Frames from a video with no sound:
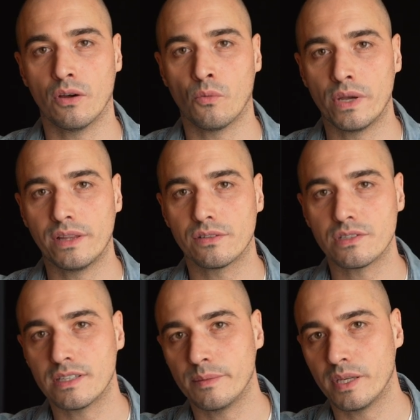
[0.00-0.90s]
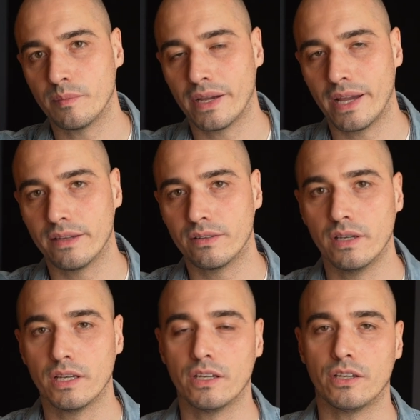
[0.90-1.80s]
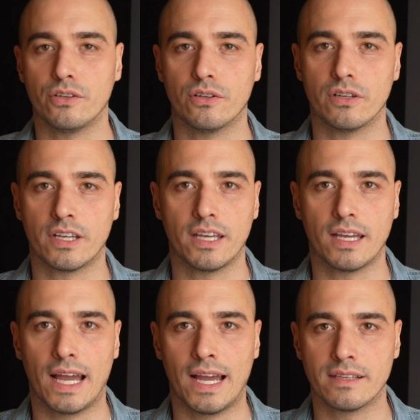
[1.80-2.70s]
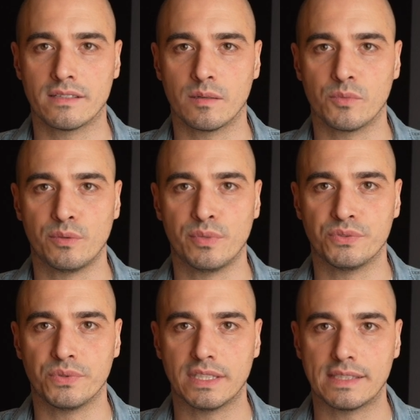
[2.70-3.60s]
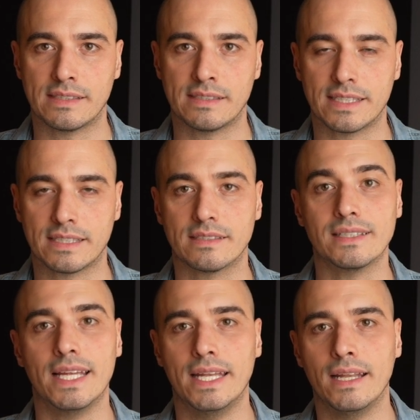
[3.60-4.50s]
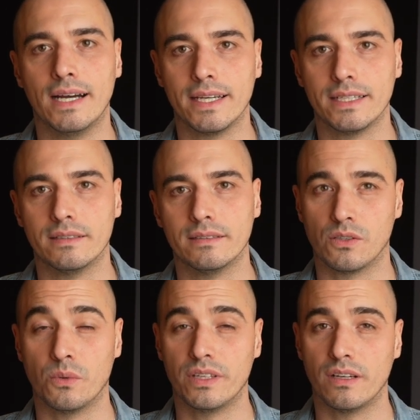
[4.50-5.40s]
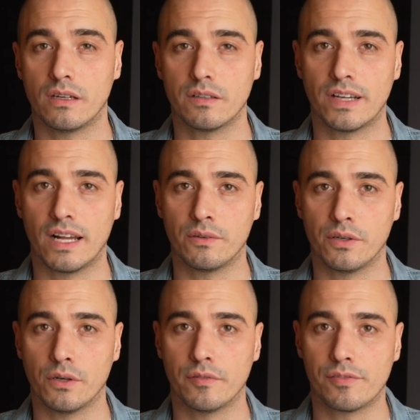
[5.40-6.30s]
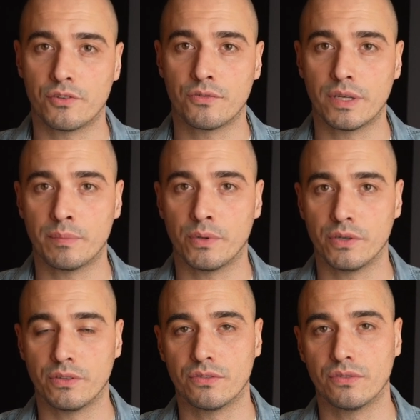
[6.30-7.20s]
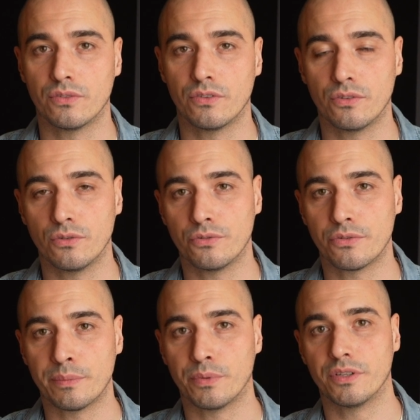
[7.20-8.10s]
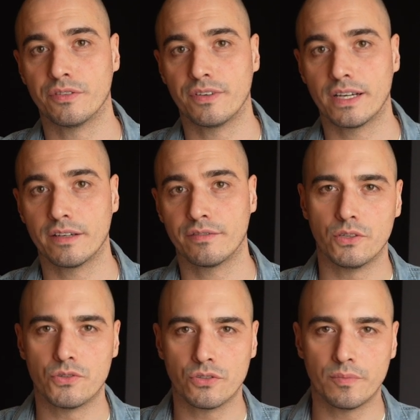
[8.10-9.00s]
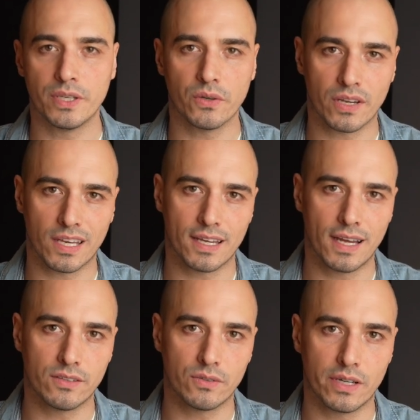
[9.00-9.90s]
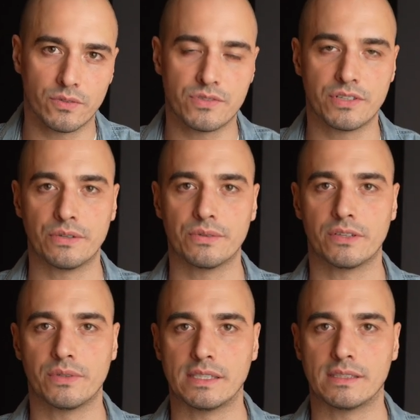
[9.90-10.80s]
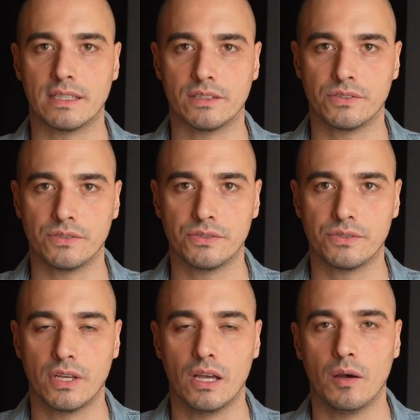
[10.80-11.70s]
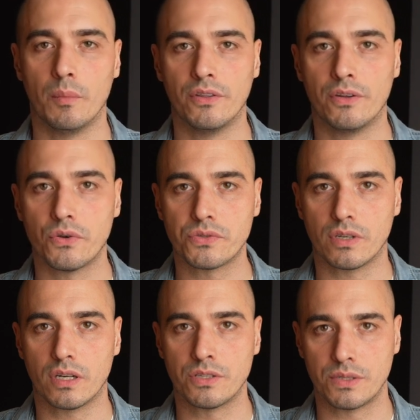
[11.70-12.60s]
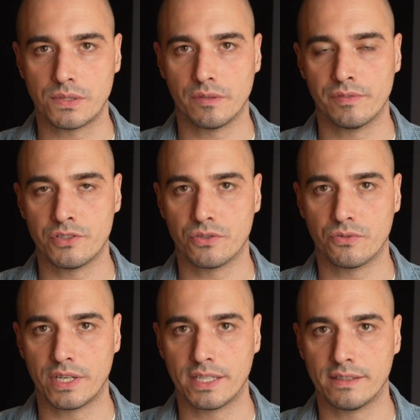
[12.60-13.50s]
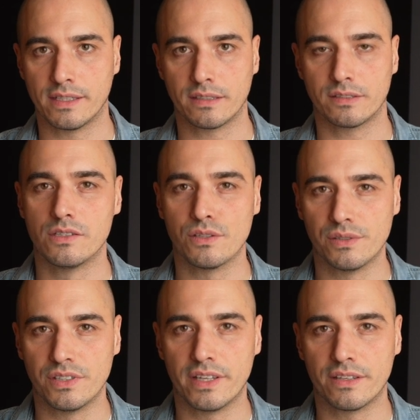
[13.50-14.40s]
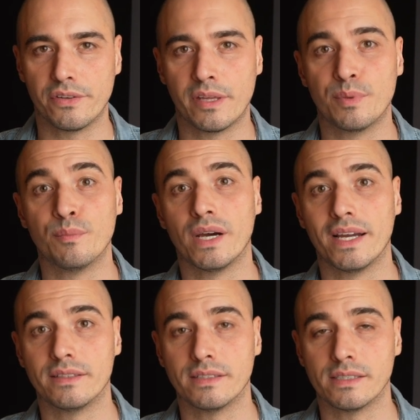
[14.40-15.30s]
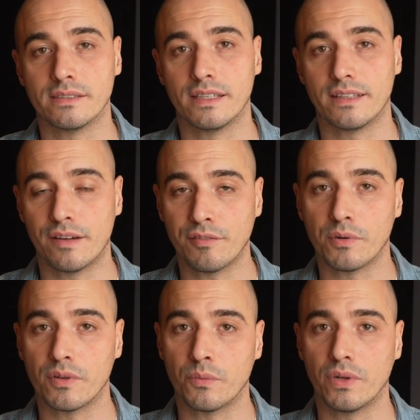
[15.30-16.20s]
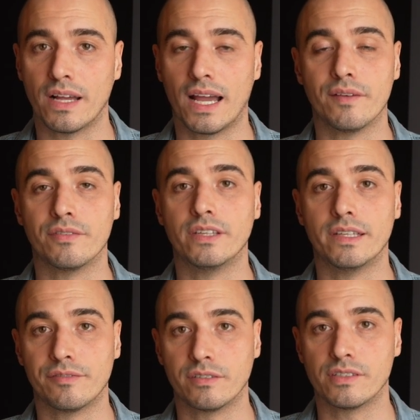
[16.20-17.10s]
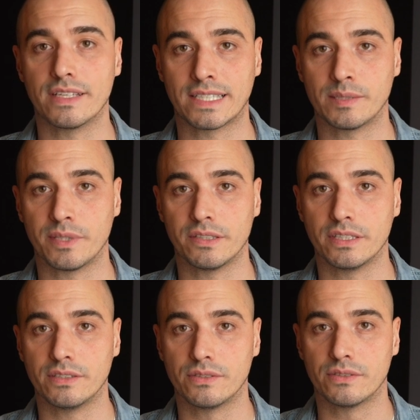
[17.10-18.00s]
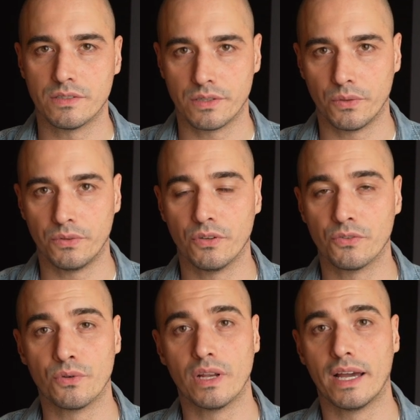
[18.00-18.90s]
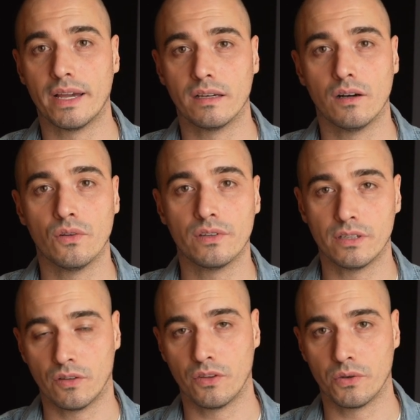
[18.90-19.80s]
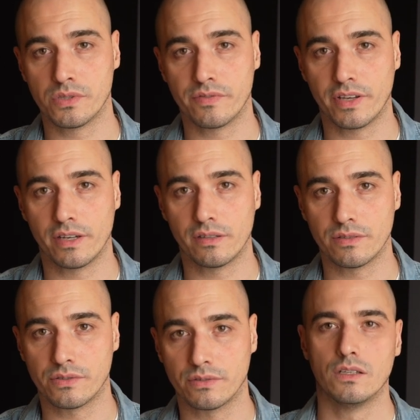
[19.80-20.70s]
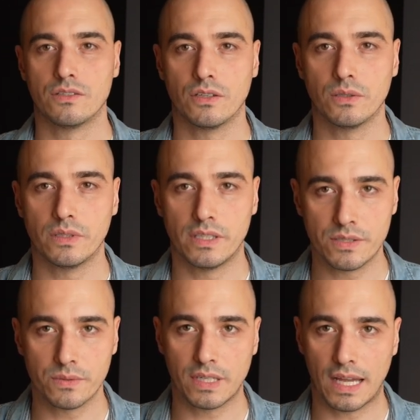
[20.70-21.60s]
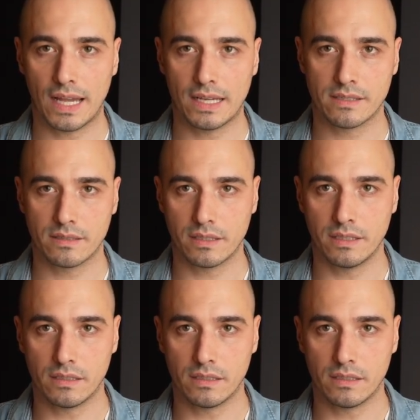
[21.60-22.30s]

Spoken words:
a winter sleeping pad, you're looking at somewhere between 6 and 9. So with the R value of 3.2, 3.5, you should be okay at around 0 degrees Celsius. But those are just official ratings. So the thing to keep in mind is that everyone will have a different experience. So don't rely only on those figures. So this one has an